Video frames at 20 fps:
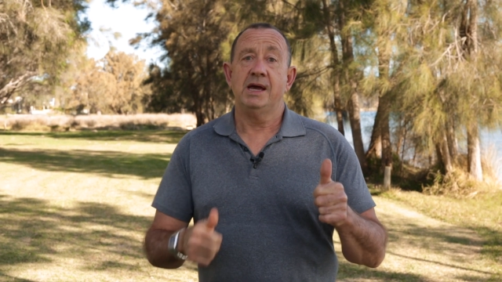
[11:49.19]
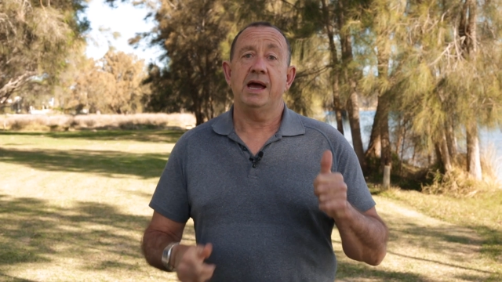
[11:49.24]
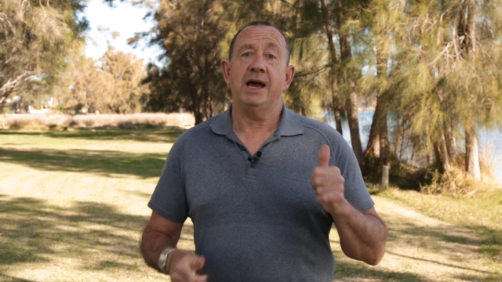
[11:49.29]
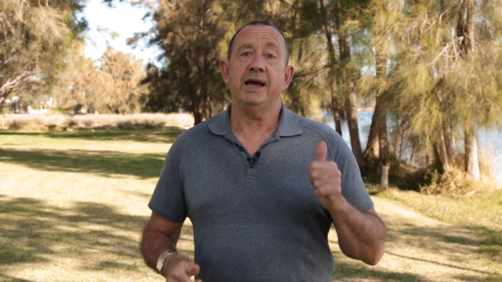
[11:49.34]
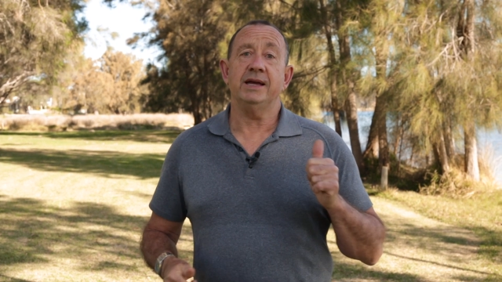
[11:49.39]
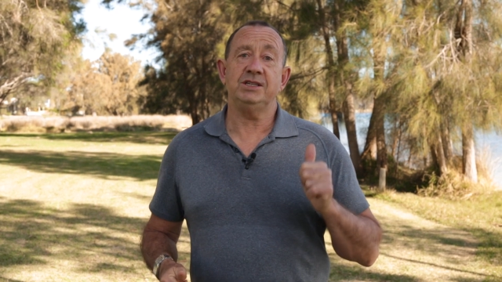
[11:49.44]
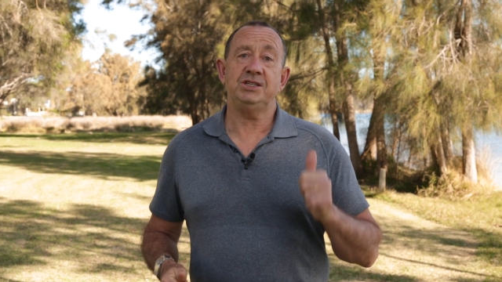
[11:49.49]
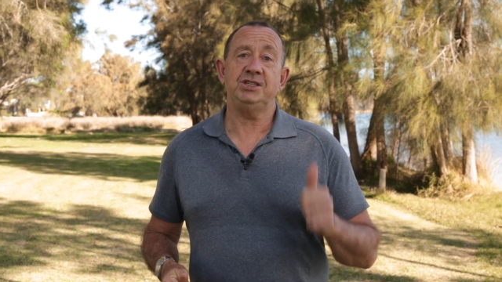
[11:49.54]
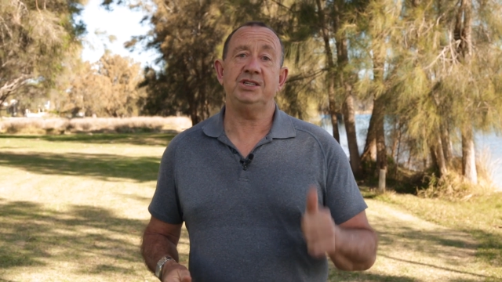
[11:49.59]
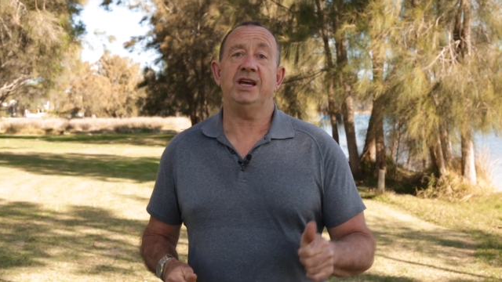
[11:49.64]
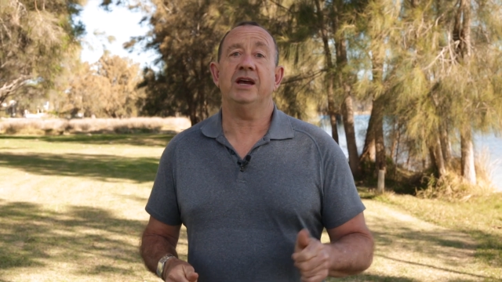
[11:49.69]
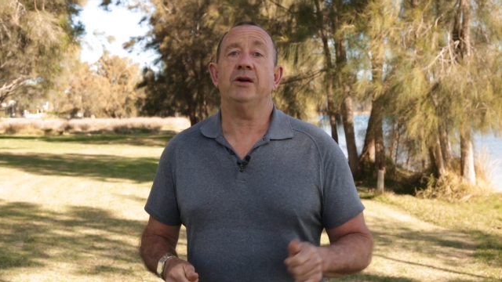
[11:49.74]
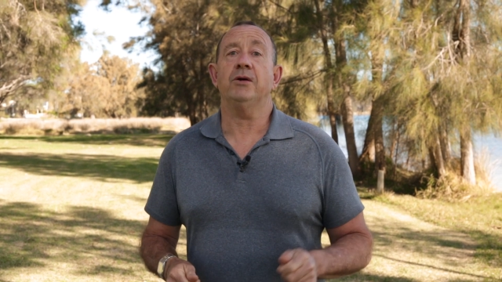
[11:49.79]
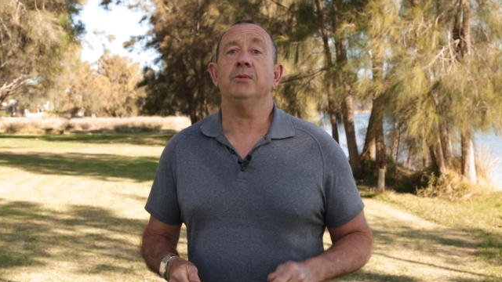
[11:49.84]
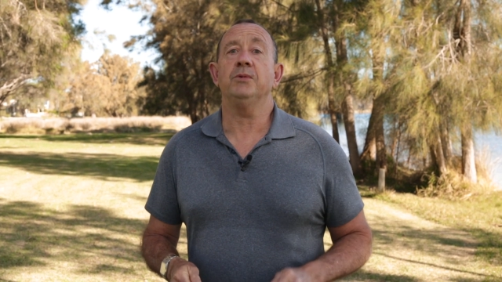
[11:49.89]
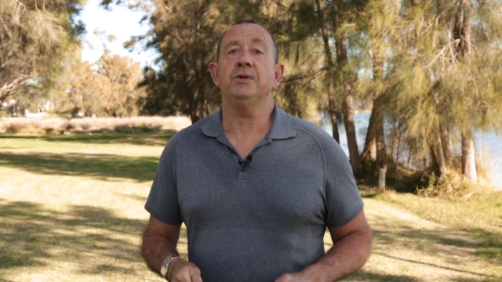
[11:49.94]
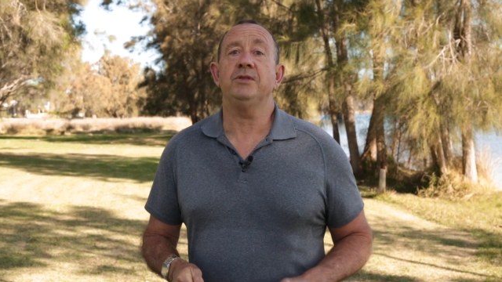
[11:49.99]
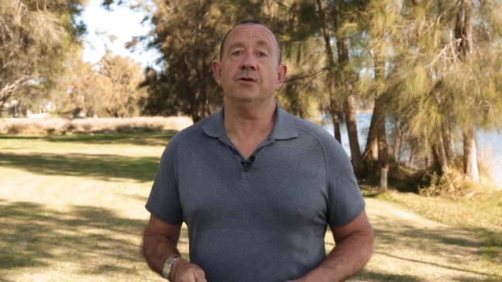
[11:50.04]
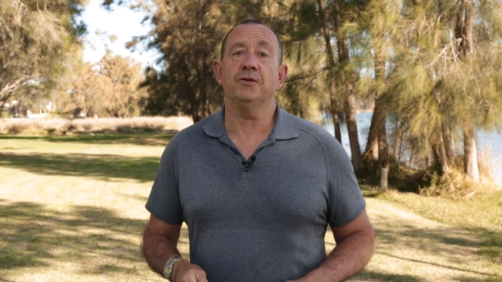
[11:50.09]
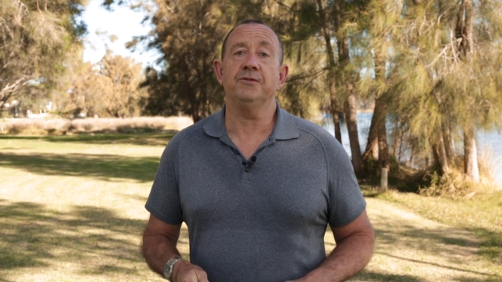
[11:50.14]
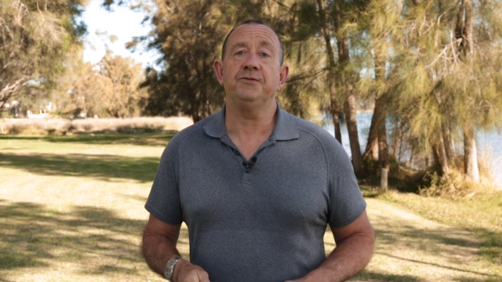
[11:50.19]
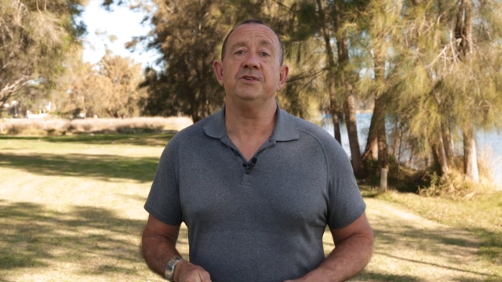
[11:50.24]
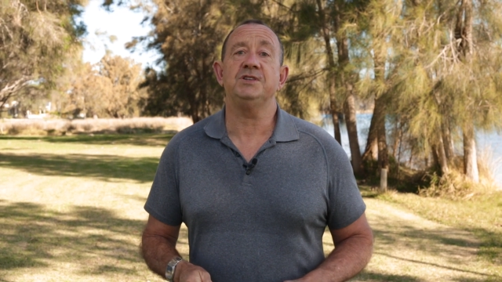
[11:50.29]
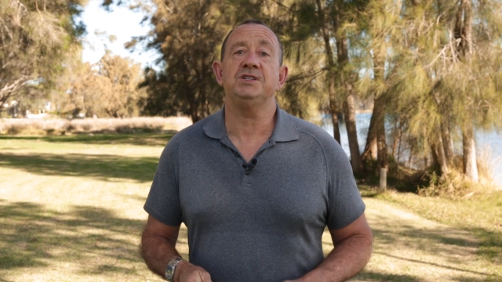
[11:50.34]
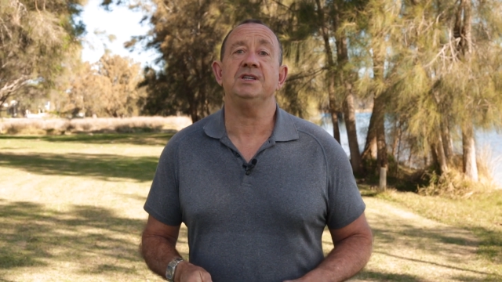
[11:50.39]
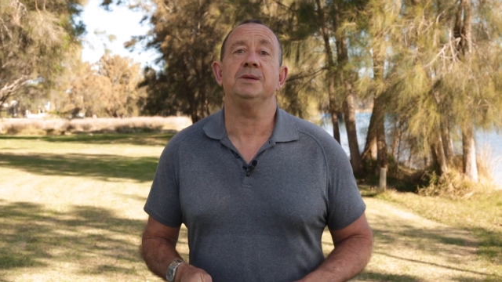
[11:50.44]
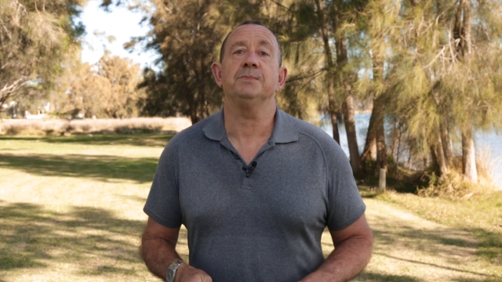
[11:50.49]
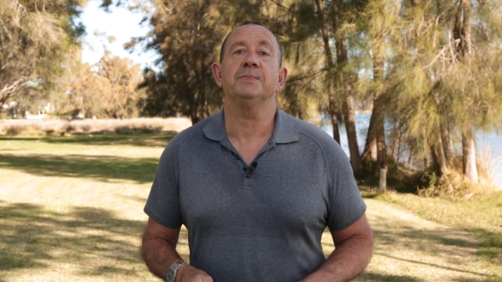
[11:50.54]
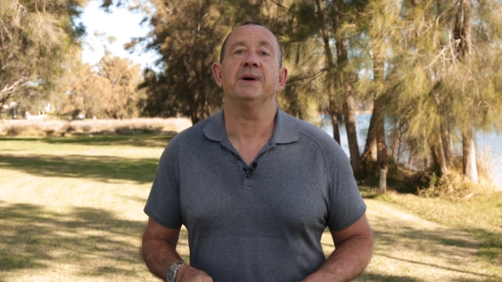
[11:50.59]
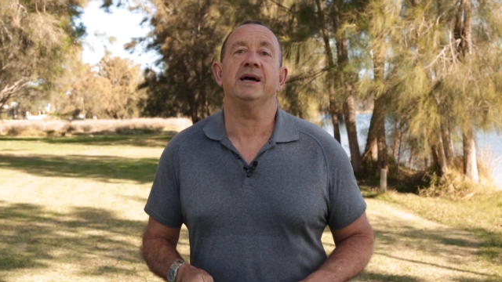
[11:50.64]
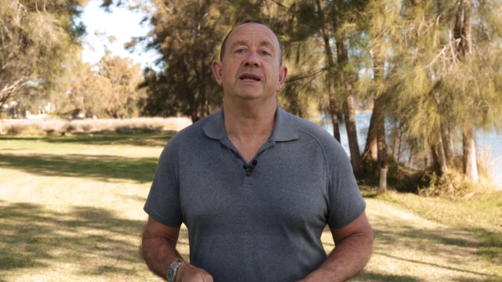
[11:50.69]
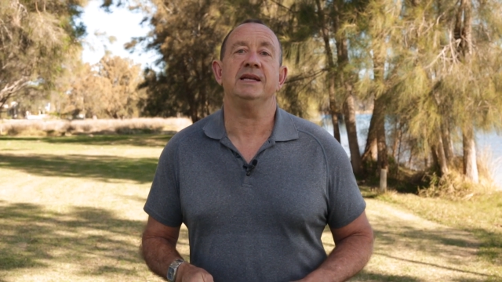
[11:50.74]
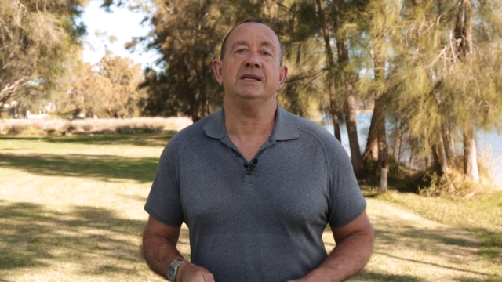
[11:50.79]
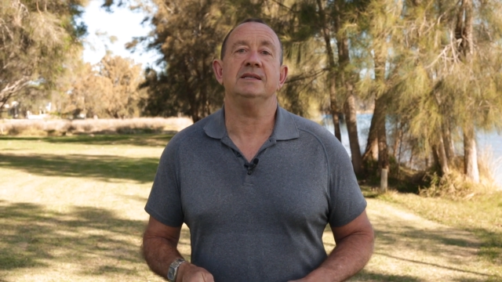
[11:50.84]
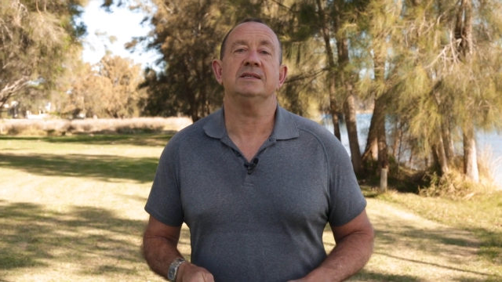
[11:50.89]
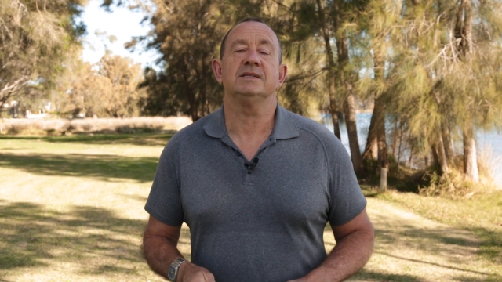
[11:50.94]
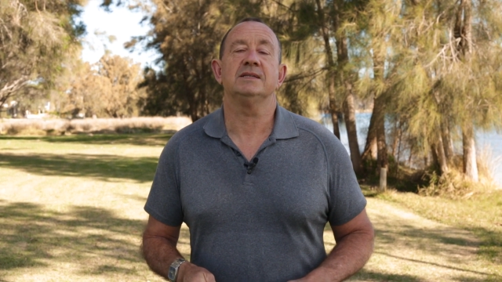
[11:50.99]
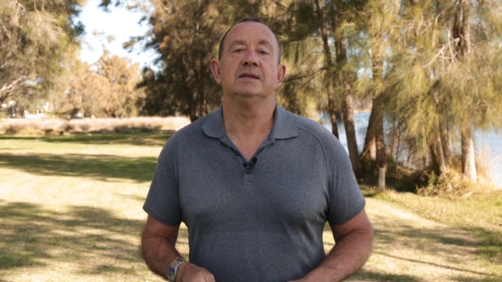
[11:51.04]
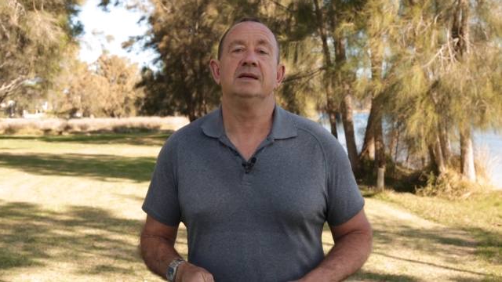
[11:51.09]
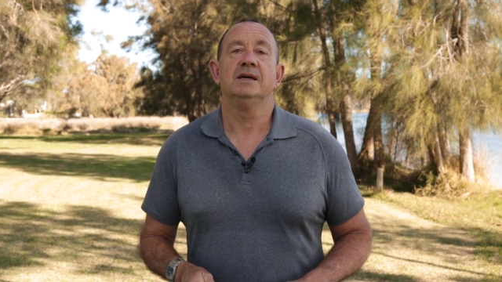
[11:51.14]
and share it with your fishing
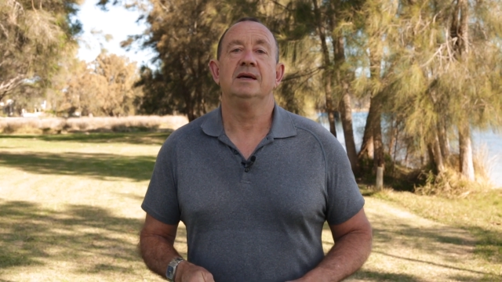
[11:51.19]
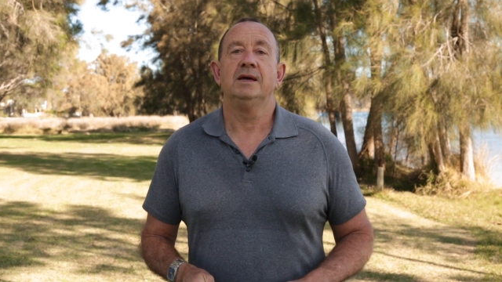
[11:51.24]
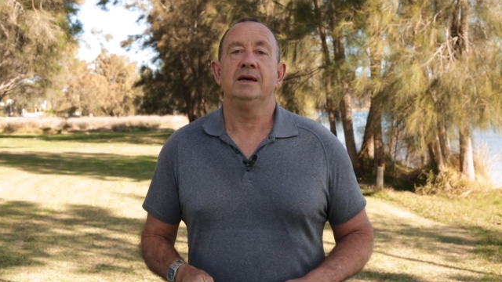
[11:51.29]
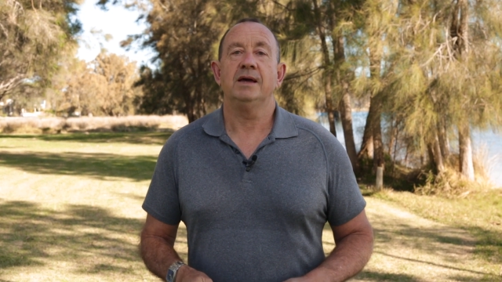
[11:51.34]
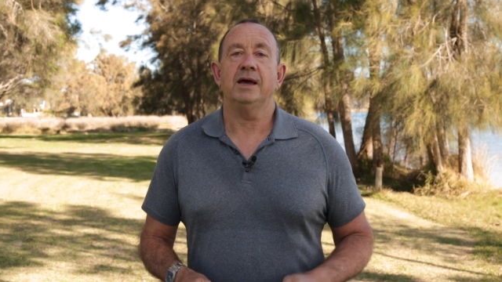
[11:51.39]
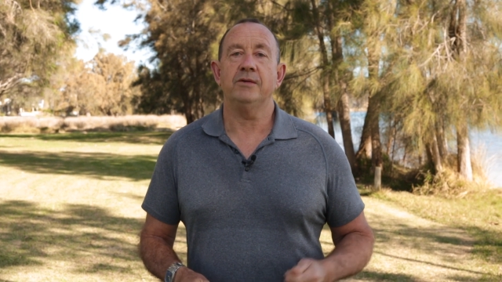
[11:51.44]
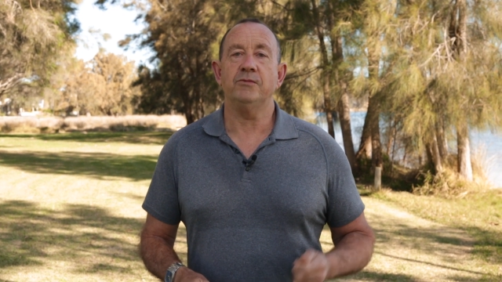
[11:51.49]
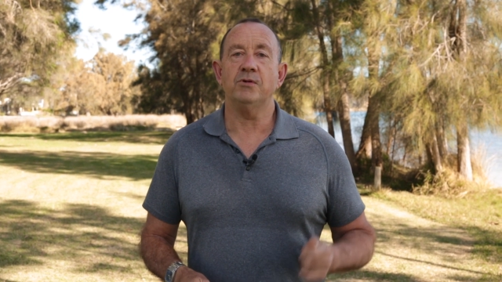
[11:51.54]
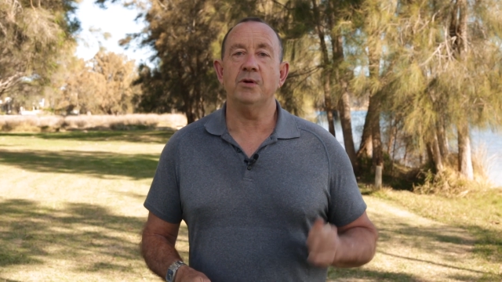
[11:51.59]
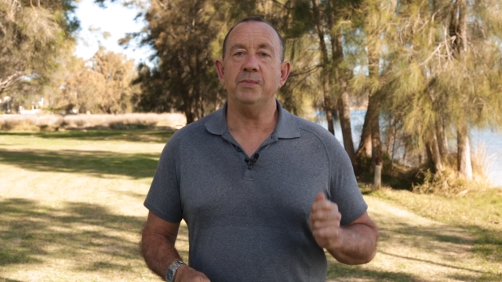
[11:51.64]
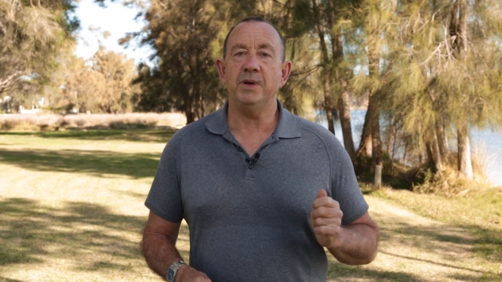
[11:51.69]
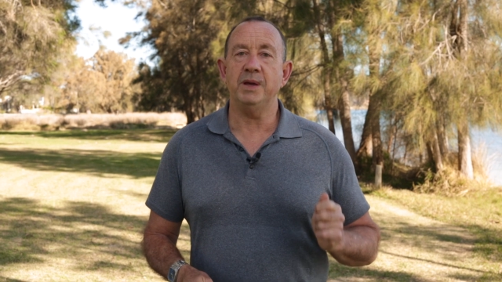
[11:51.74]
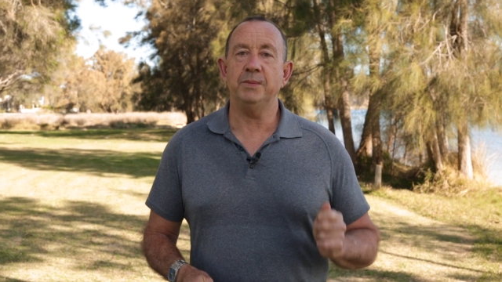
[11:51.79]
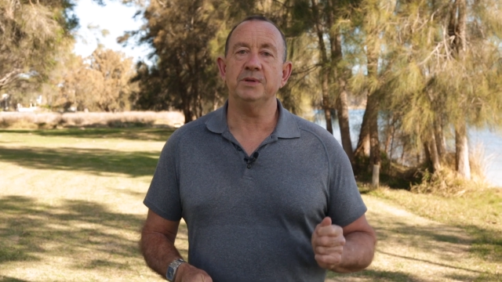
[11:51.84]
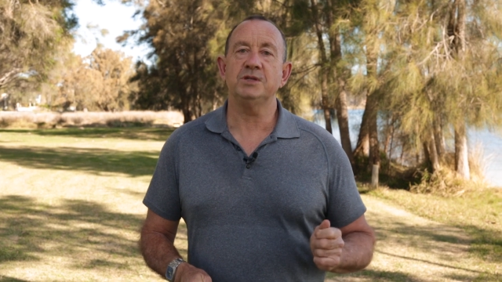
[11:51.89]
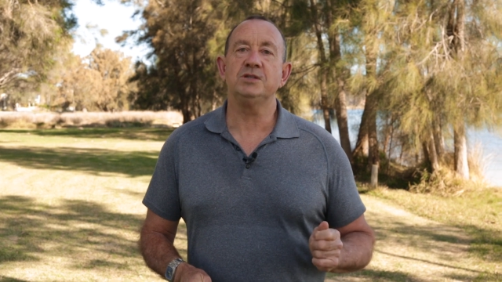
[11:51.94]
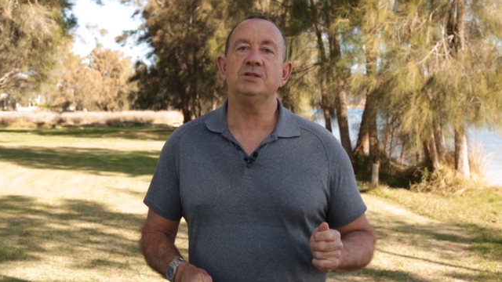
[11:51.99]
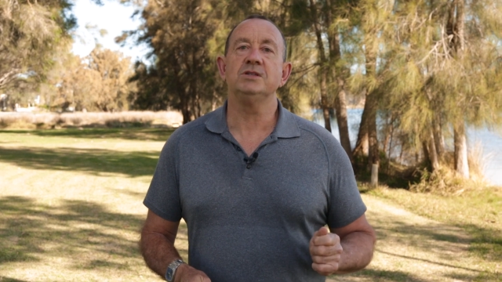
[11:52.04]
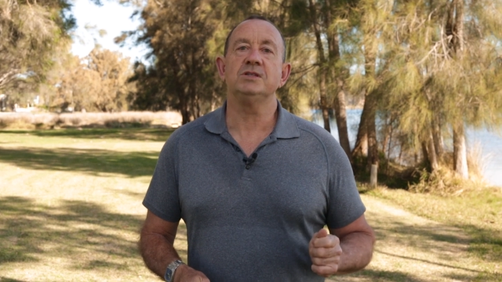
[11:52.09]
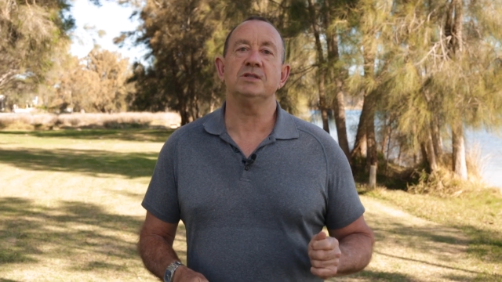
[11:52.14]
buddies. And remember to